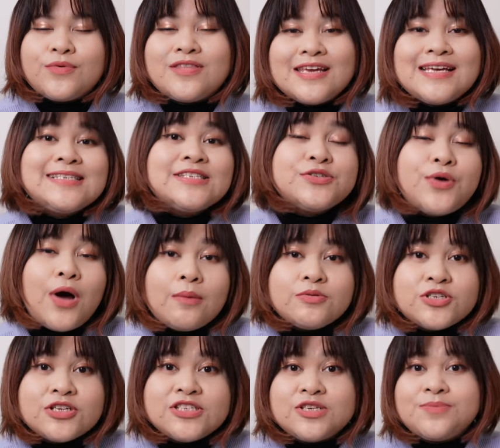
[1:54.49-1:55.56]
With these two
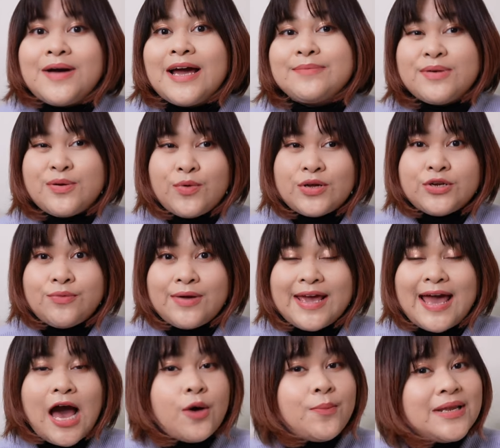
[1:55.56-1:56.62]
options, you might be
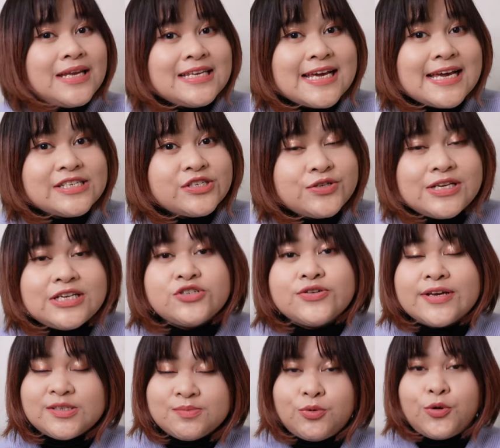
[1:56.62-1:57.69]
wondering how many days you need to
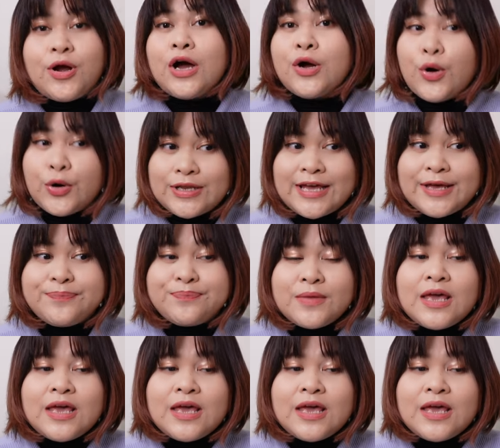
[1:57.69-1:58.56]
explore Hakone.